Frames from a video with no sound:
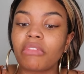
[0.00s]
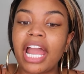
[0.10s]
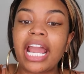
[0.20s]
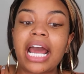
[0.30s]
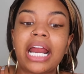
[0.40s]

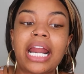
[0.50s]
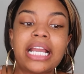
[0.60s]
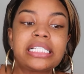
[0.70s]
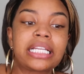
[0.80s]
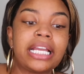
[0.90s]
It got a
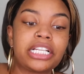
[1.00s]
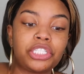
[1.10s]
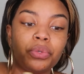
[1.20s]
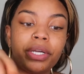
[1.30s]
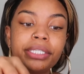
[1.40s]
nice kick
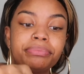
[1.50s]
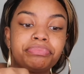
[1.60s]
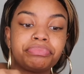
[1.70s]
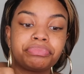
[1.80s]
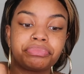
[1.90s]
to it.
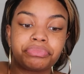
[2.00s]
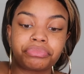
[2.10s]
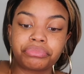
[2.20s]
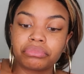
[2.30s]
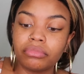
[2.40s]

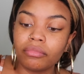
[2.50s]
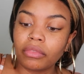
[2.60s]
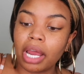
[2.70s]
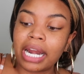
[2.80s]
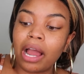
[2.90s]

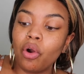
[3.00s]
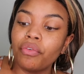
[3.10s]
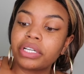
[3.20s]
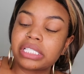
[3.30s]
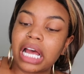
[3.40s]
Not
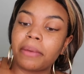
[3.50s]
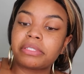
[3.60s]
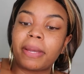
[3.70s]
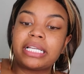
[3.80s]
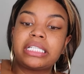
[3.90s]
over the top
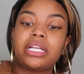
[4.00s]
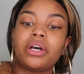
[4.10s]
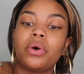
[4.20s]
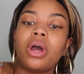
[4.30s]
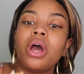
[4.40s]
spicy
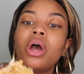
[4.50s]
though.